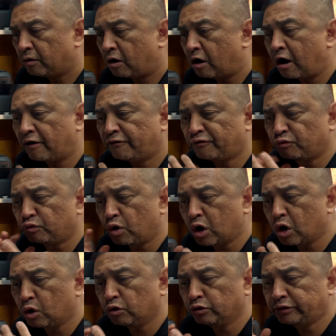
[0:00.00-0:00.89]

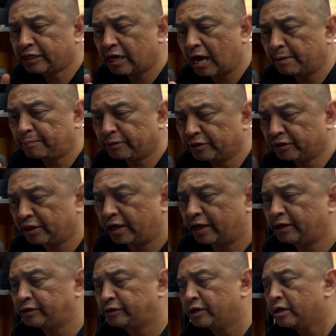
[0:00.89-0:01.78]
off-road type of
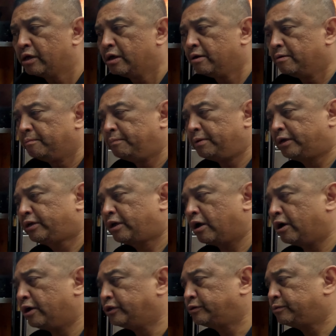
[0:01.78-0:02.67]
things,
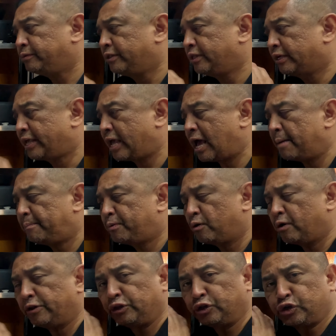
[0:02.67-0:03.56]
because the
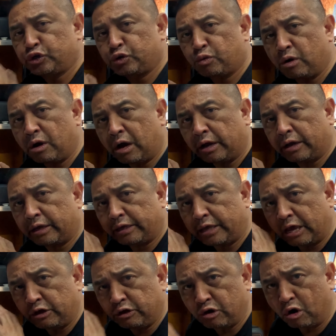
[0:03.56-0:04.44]
camper and the truck
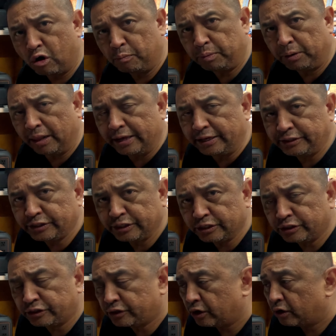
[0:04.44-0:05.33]
can go
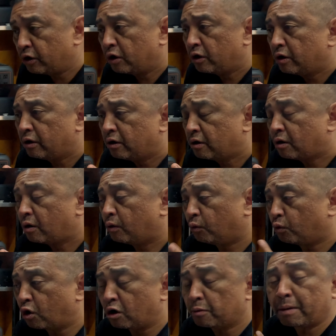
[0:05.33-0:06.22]
places
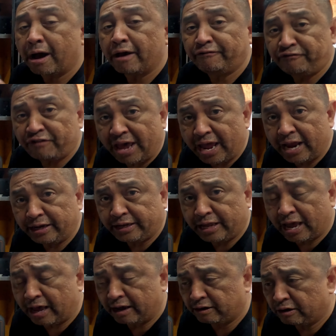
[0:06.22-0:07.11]
where my van
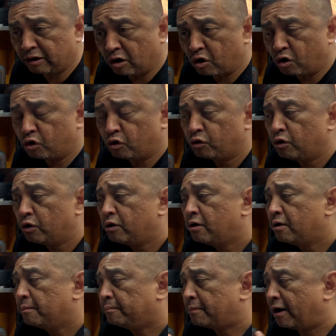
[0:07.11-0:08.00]
can't go.
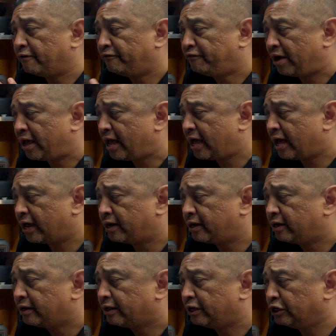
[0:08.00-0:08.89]
My
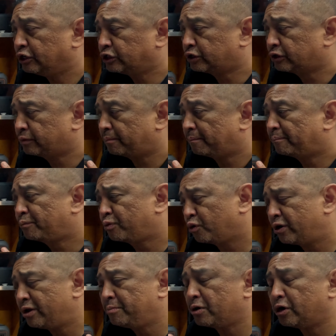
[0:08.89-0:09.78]
van is
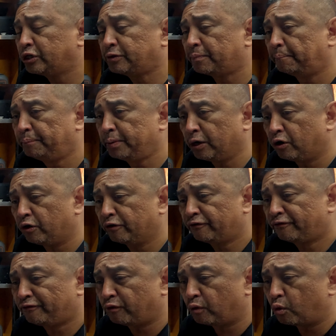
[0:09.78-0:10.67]
pretty much
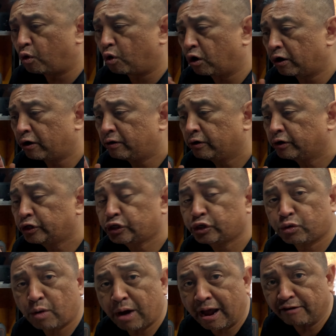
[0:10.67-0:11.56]
built for
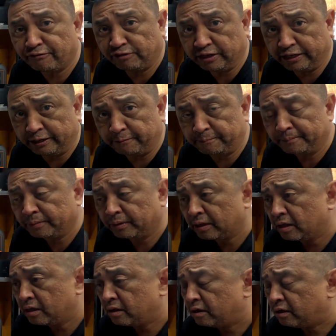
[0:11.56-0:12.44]
traveling.
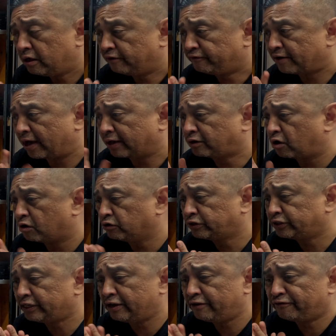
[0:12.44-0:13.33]
If I
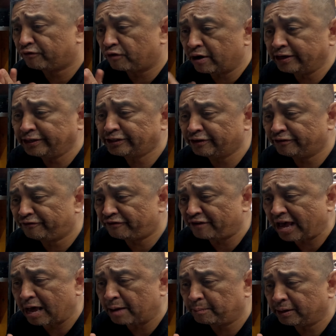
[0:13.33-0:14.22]
go see friends and
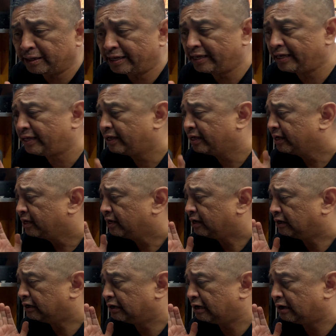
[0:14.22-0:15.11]
family,
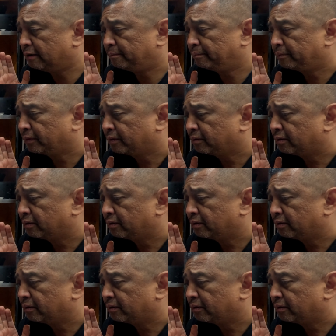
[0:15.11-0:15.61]
and